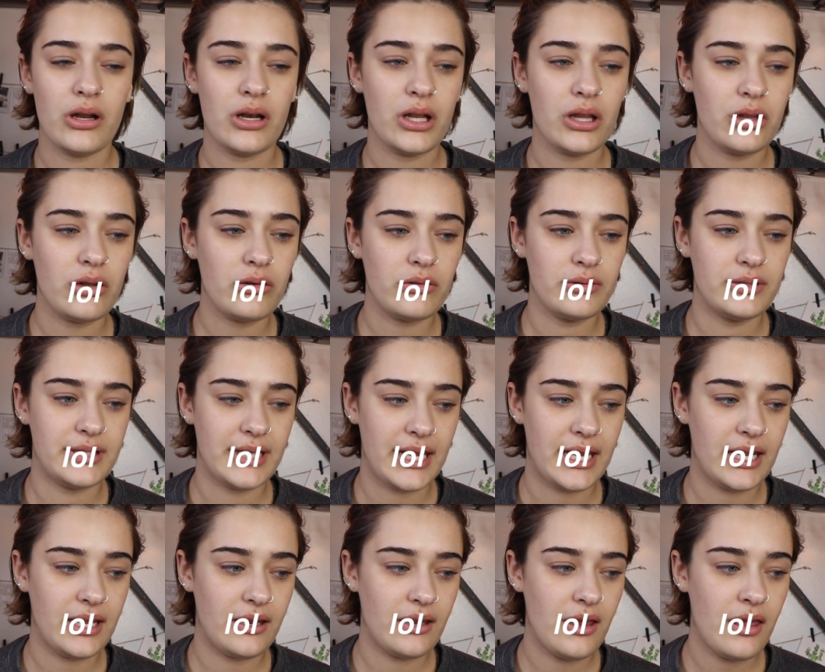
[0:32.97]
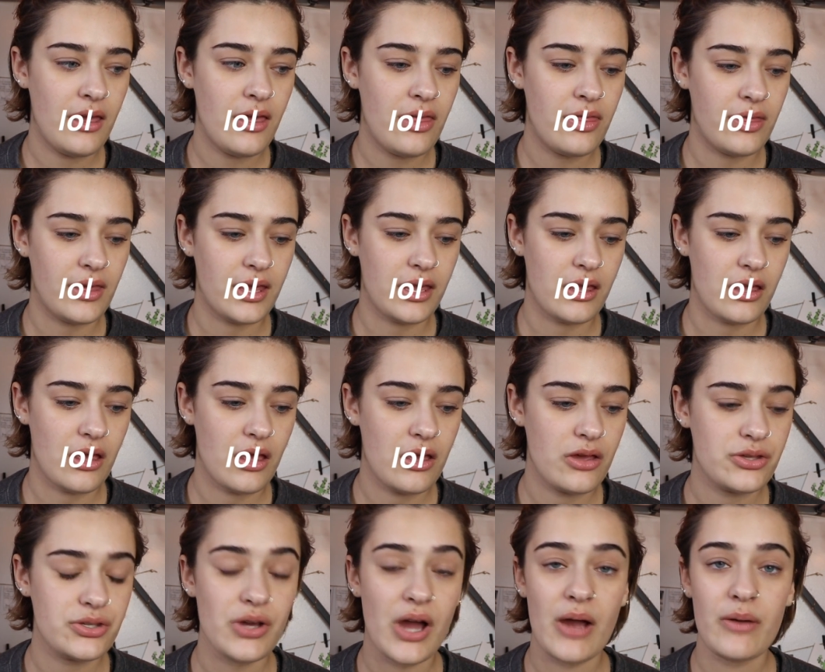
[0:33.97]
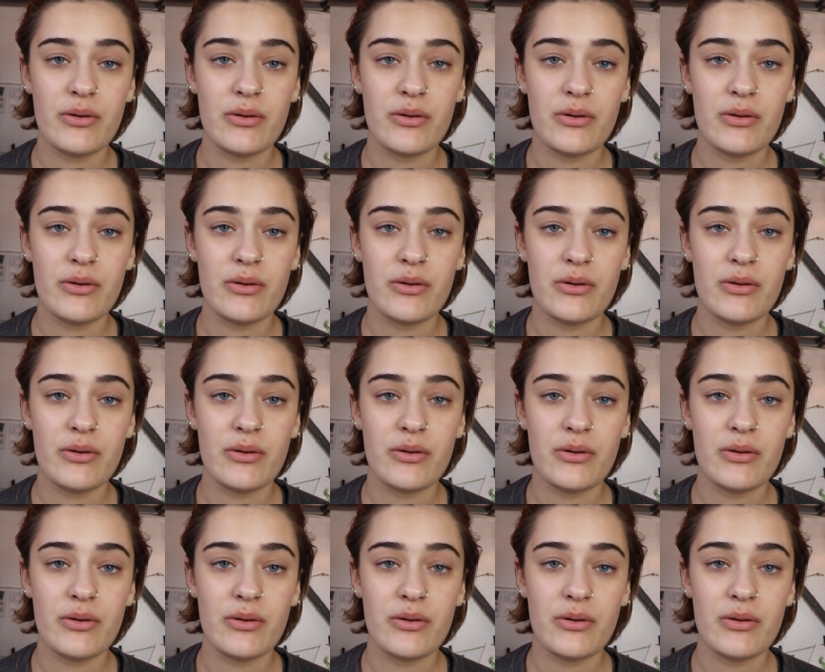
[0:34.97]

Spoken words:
on a little date thing. So